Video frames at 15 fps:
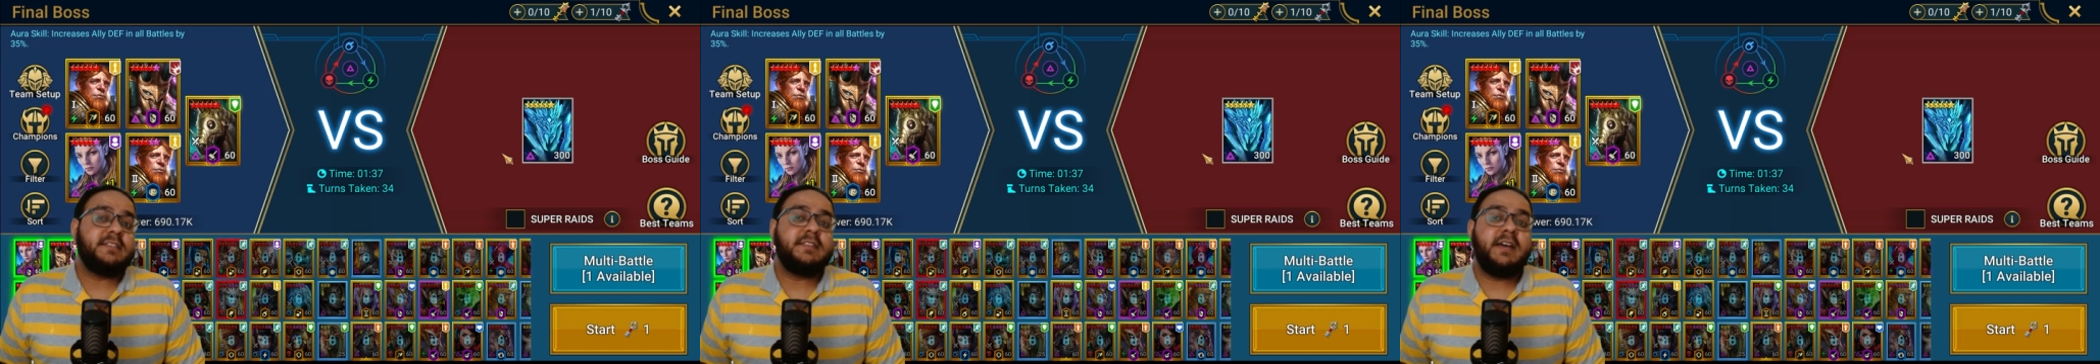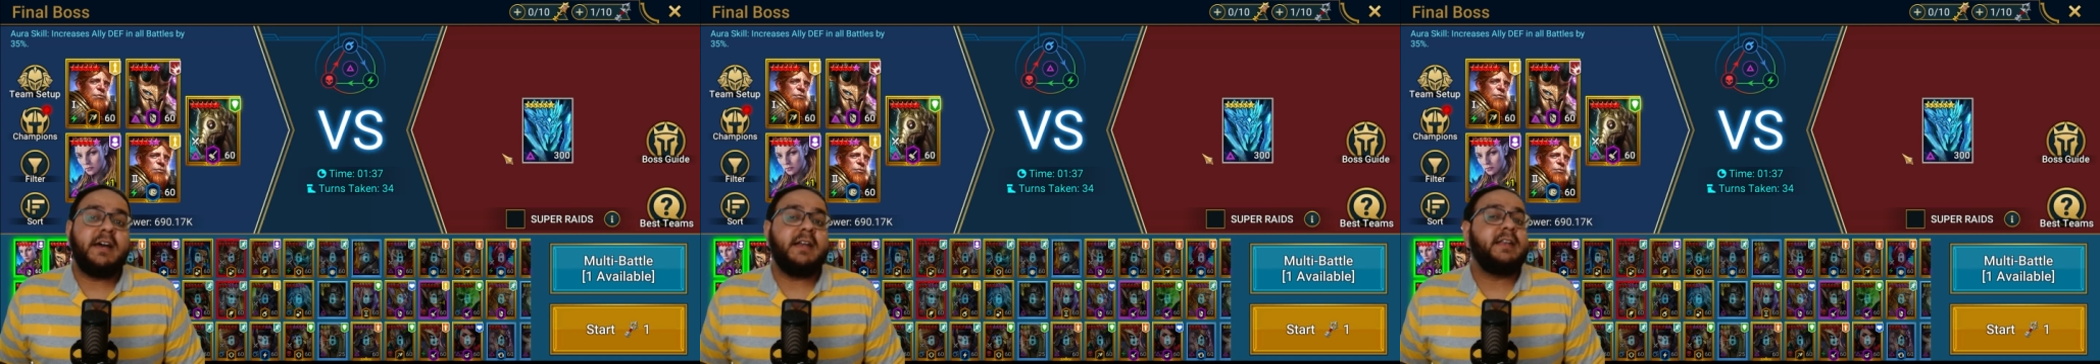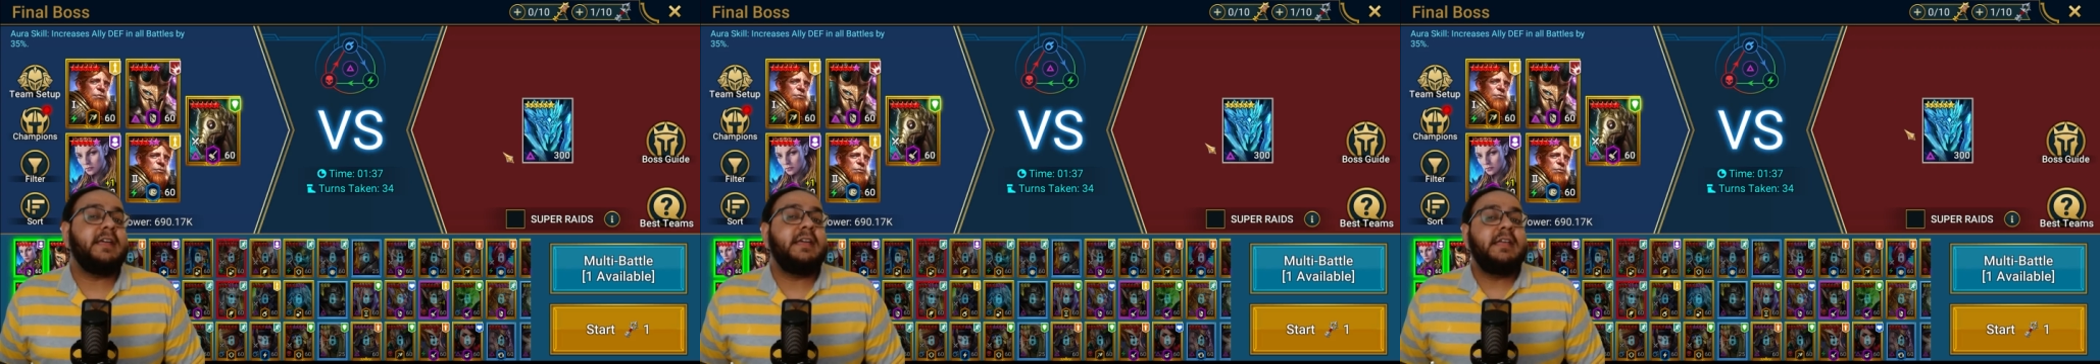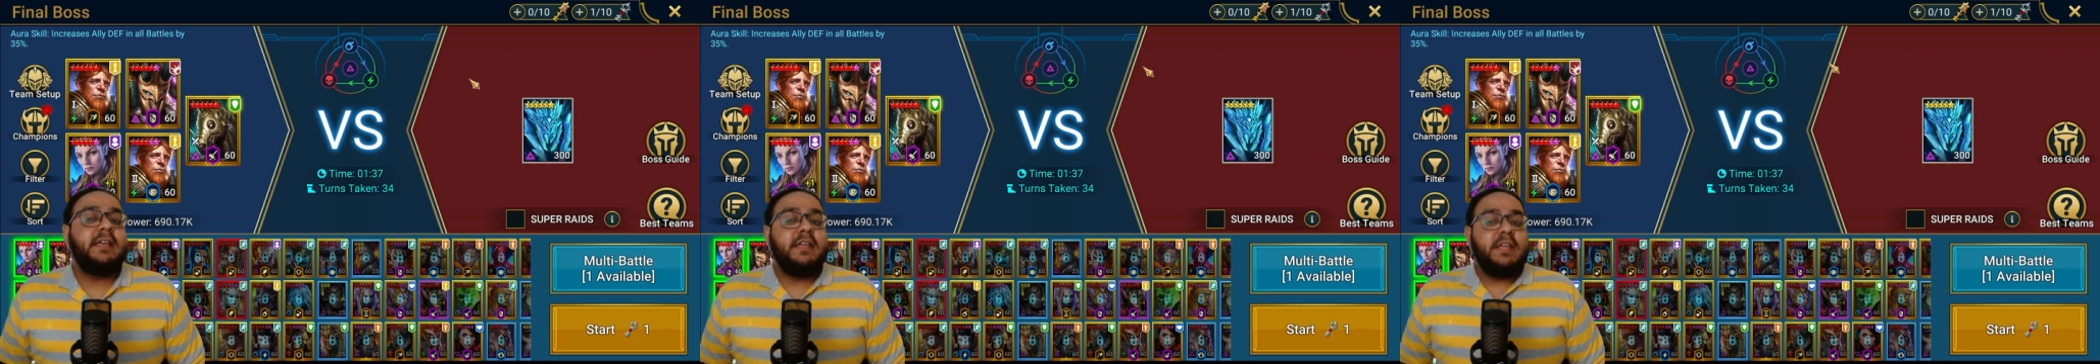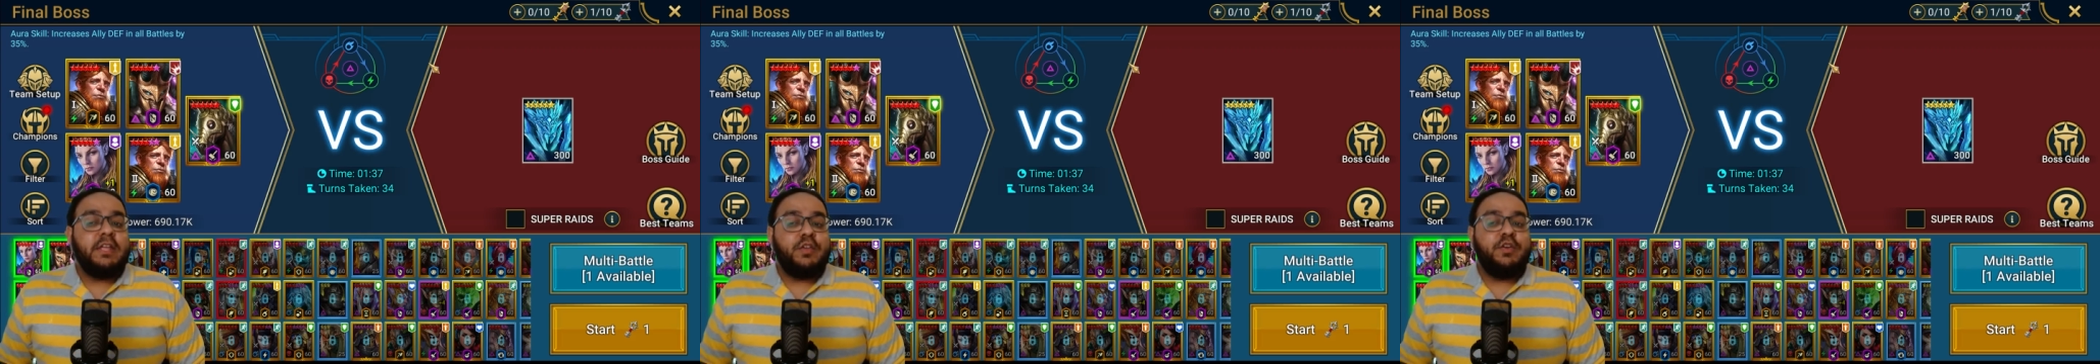that
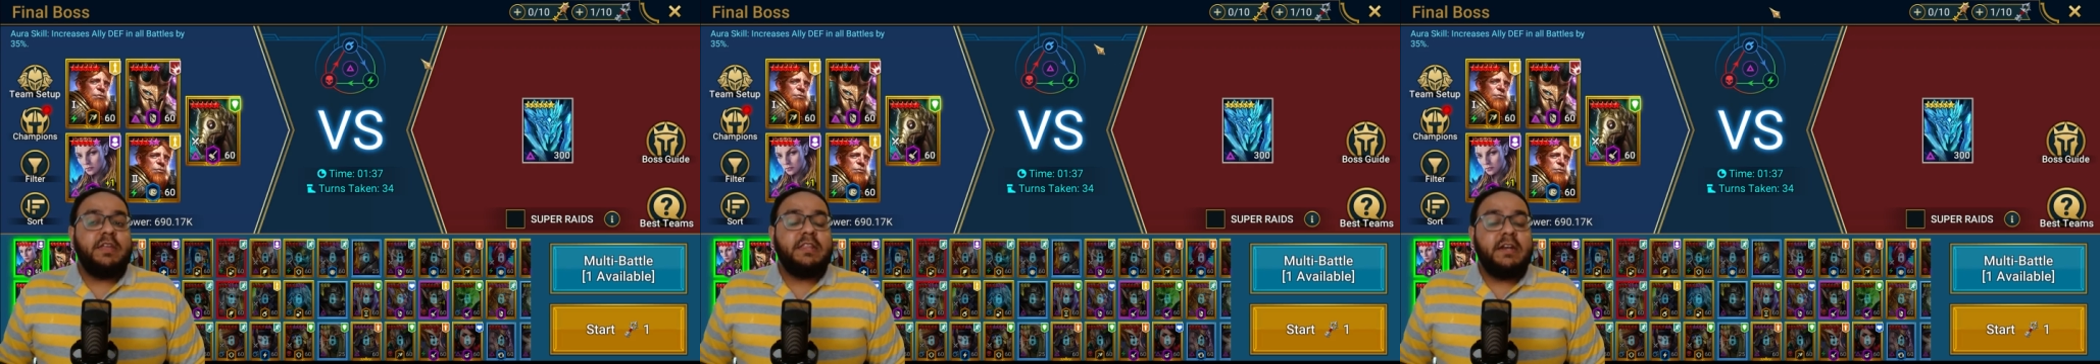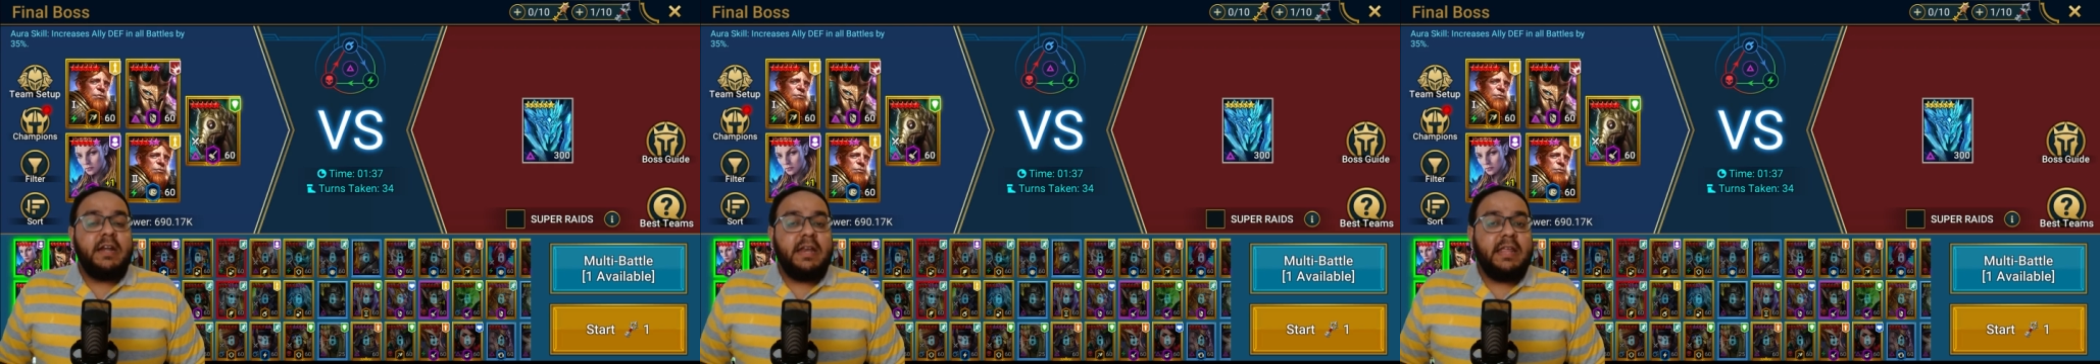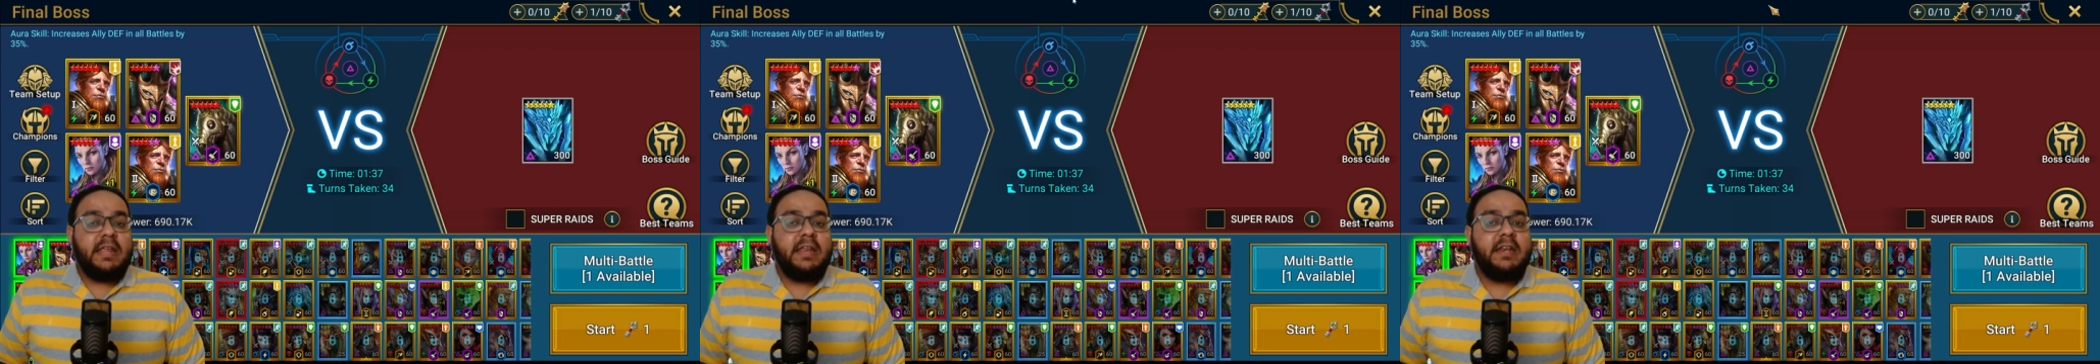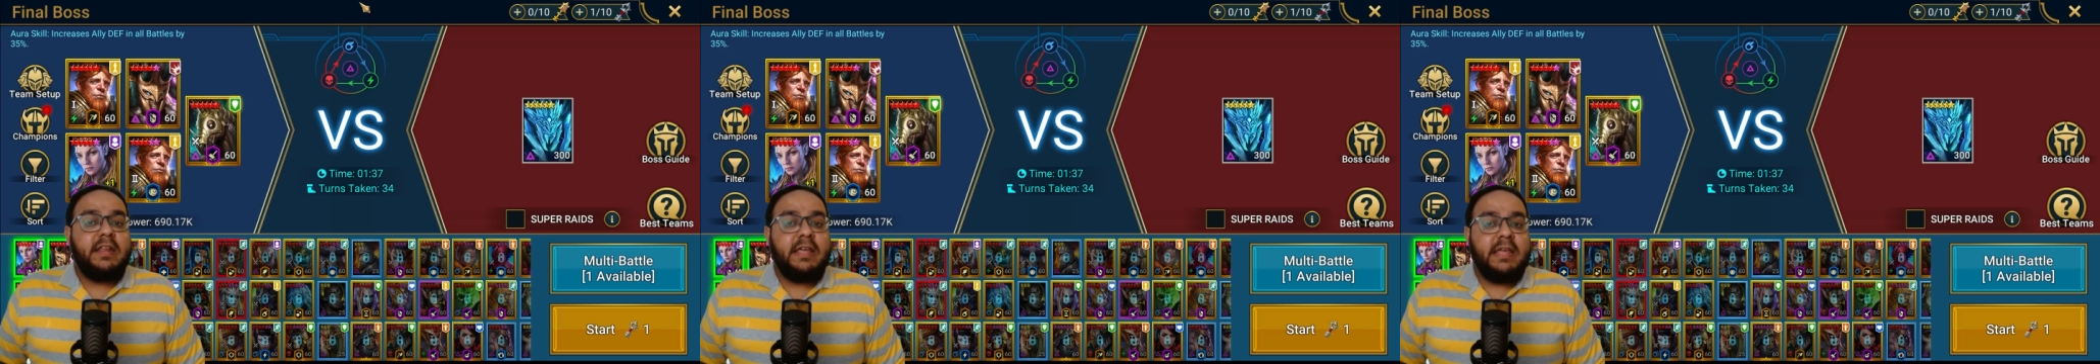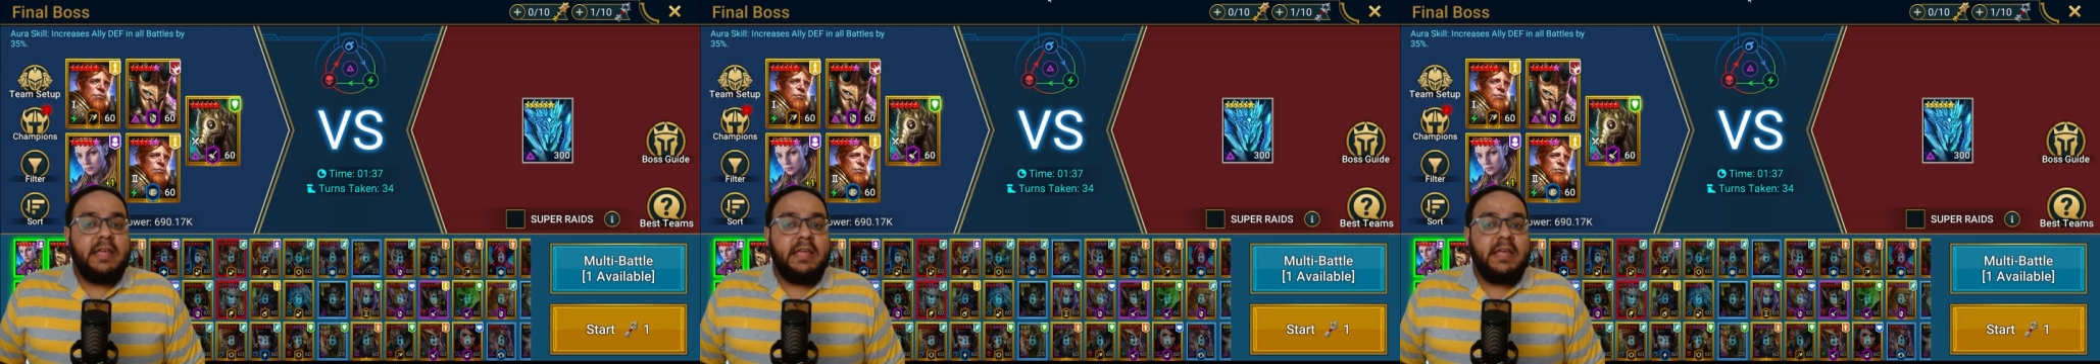you either need